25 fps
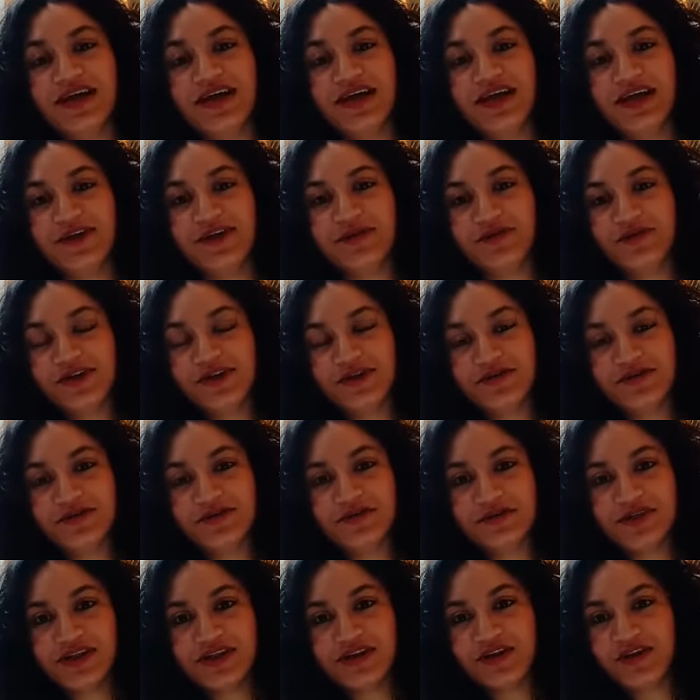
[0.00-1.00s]
And we know
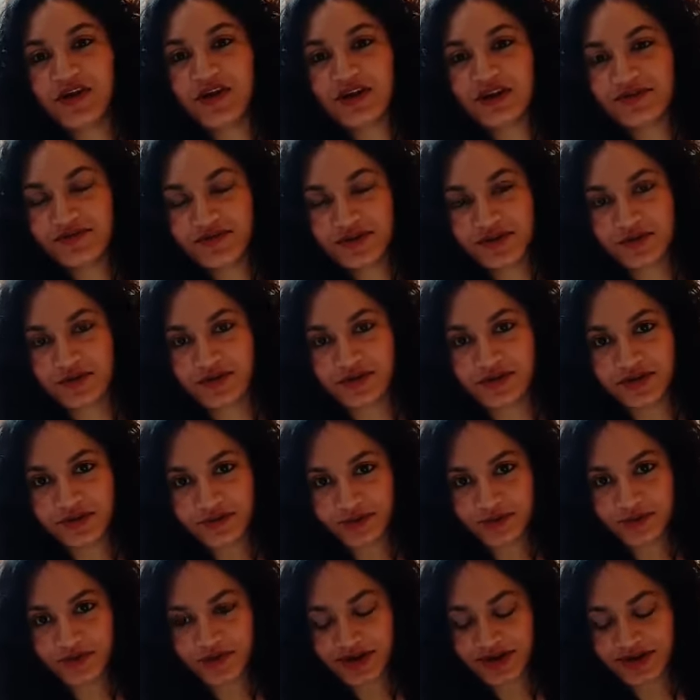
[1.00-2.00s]
those are not even all the
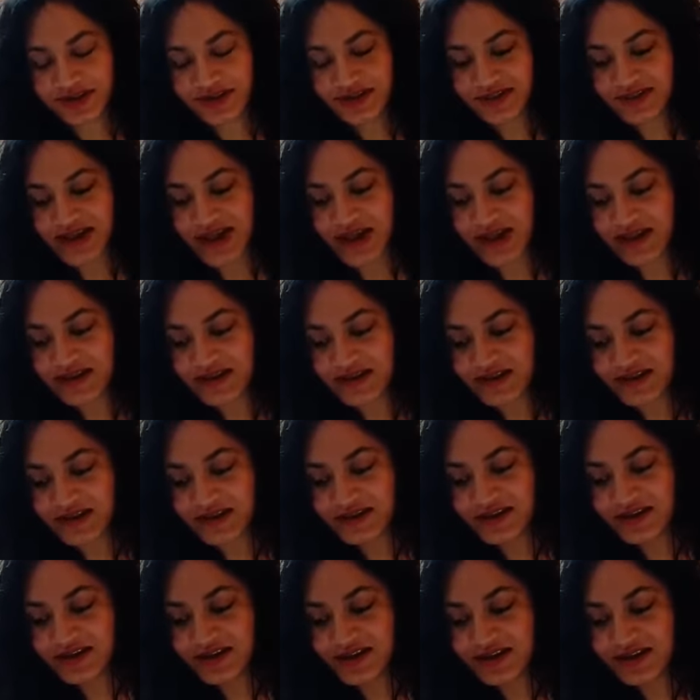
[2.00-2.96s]
reported stats.